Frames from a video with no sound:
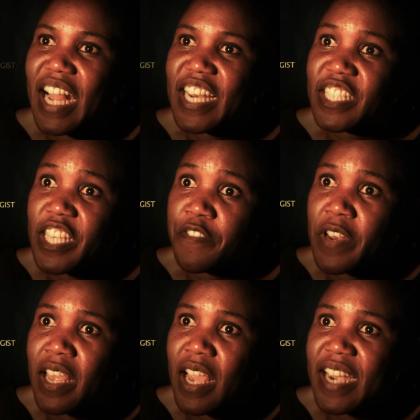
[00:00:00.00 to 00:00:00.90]
are
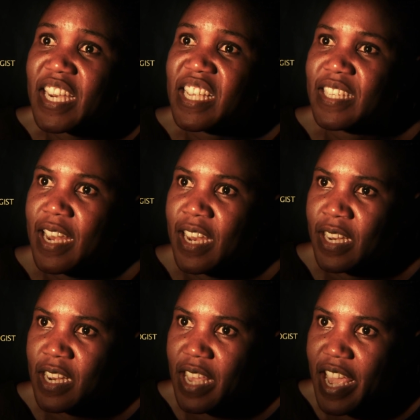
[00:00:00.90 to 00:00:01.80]
received at a
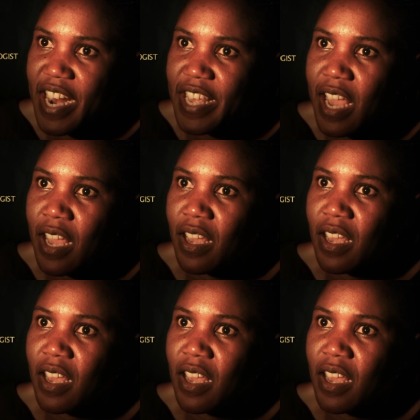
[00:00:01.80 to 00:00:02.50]
designated area,